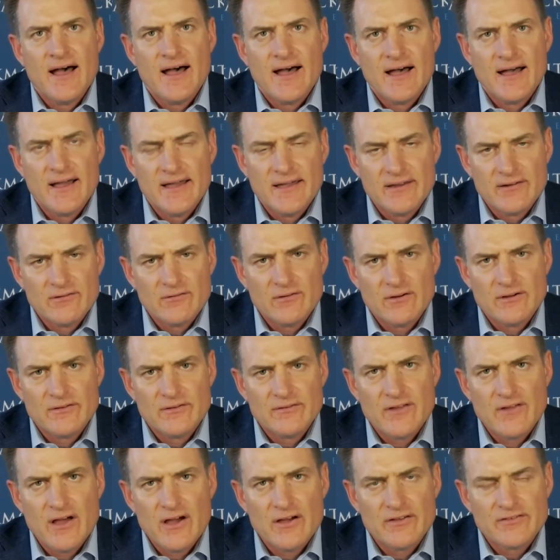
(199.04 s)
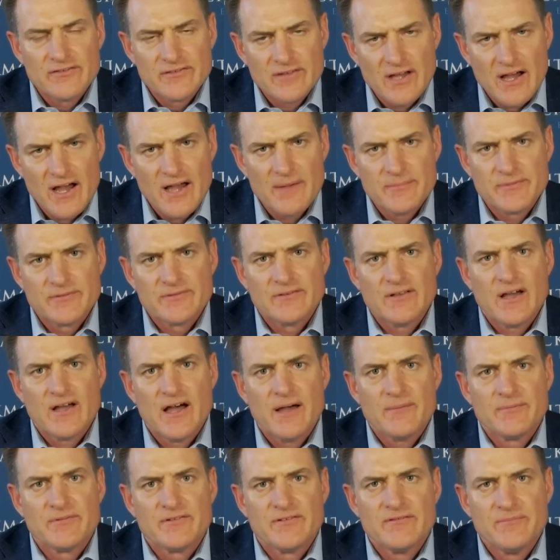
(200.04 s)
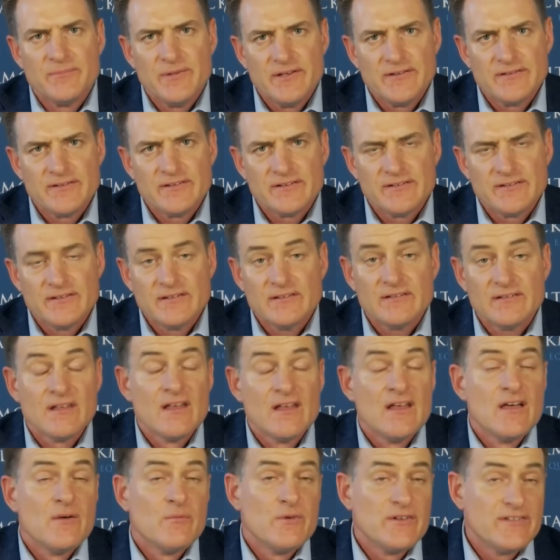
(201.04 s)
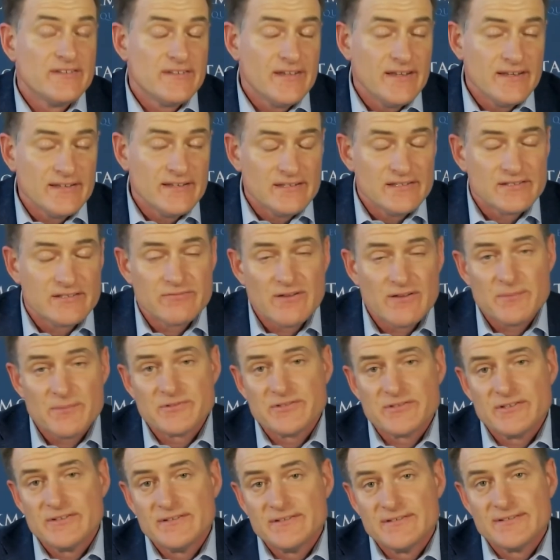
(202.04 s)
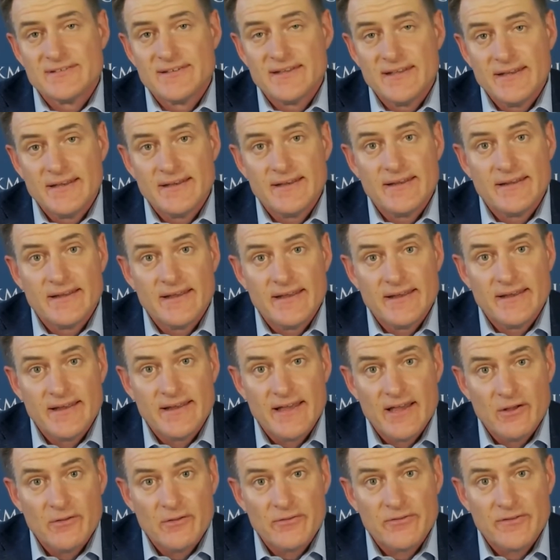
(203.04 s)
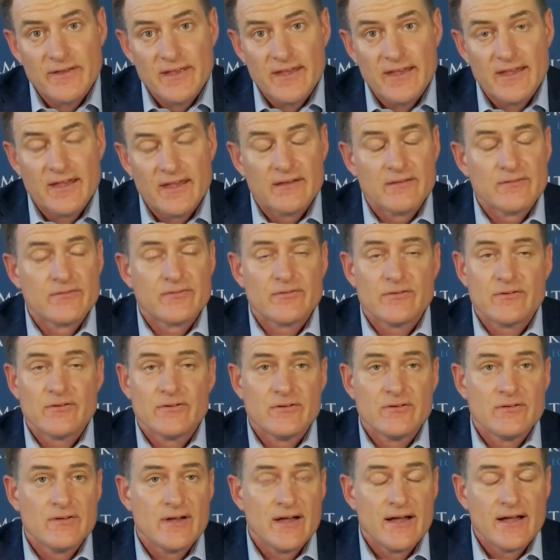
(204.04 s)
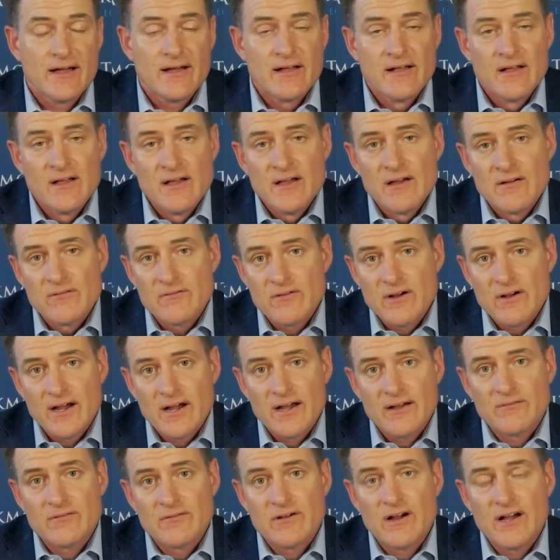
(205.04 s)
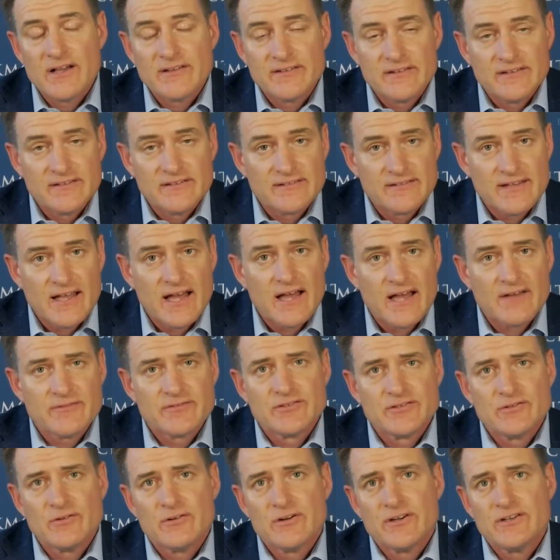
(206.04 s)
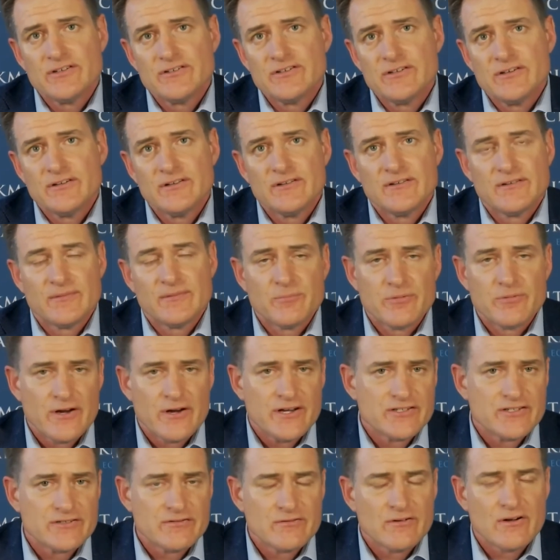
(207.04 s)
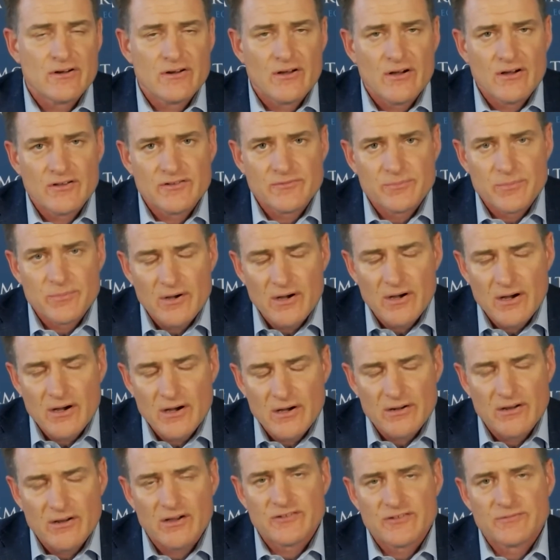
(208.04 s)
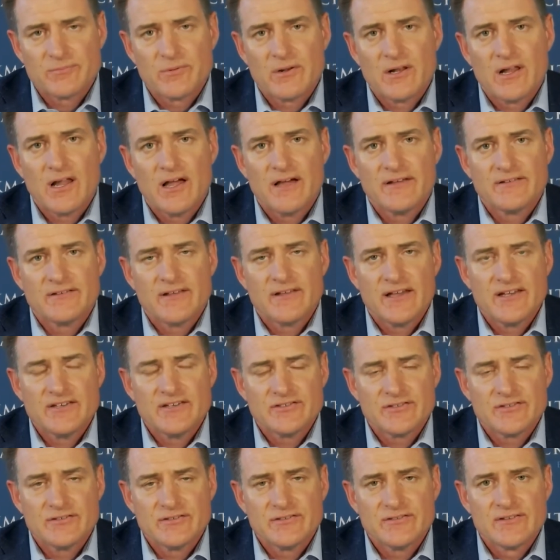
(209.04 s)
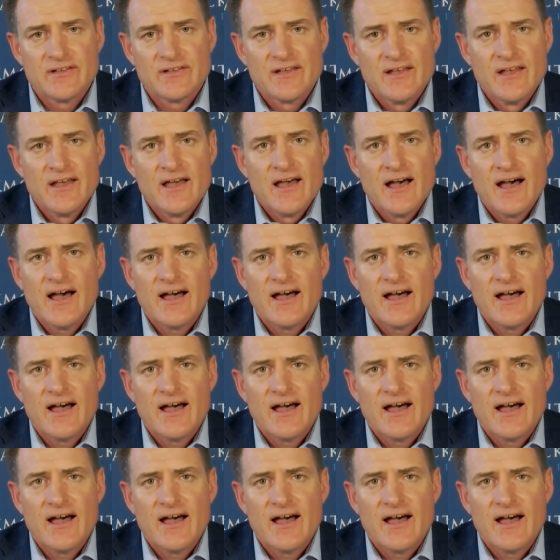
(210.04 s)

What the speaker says: and on those types of businesses. We're seeing disruptions in healthcare through rising staff shortages, pressure on hospitalisations.